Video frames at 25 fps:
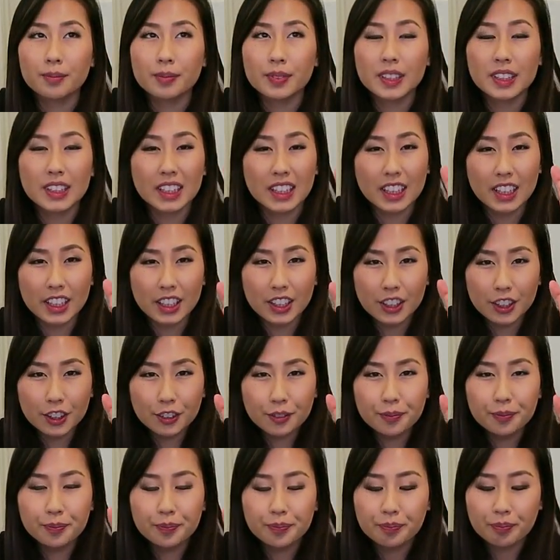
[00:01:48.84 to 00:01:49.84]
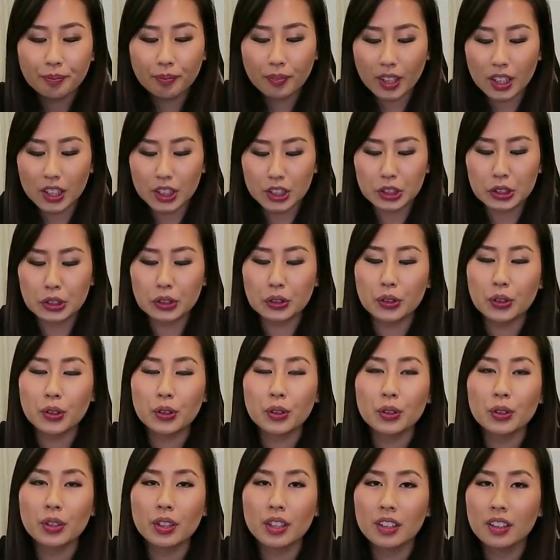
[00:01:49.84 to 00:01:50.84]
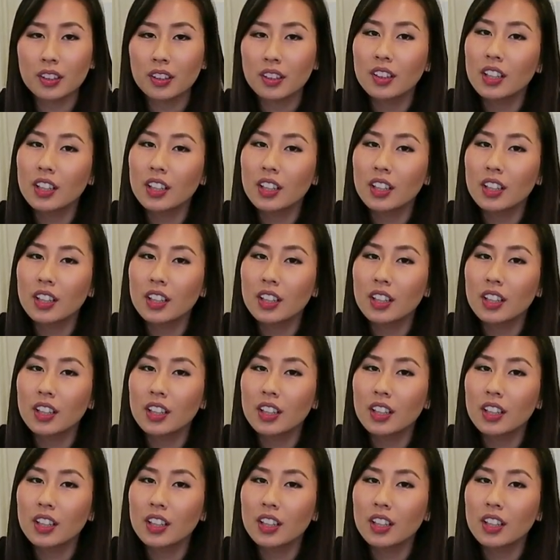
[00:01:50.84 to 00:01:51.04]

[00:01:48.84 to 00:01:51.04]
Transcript: stickier. So